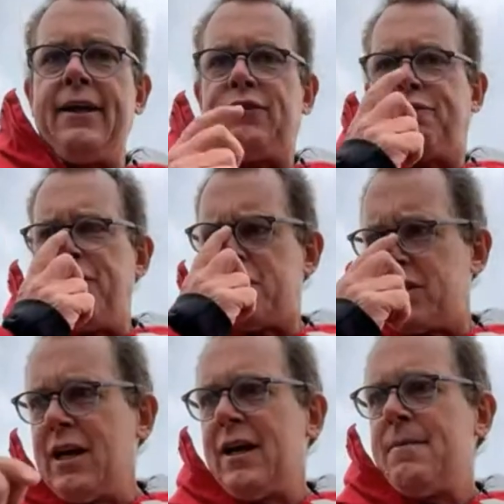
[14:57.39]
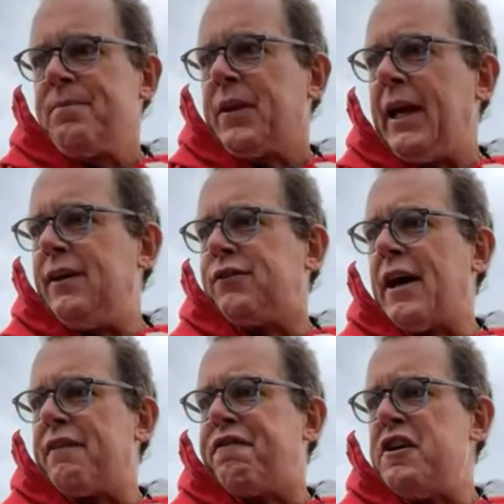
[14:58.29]
is fish. is
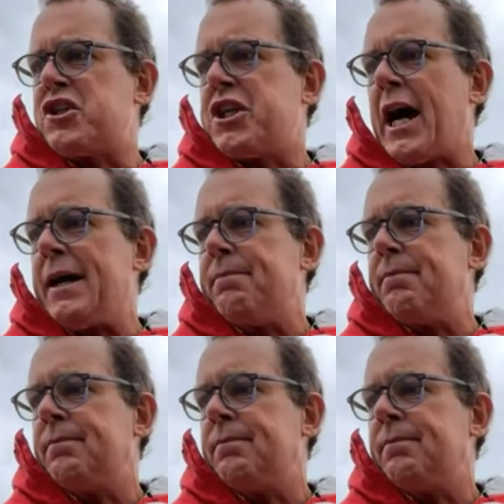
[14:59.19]
Fish Tape.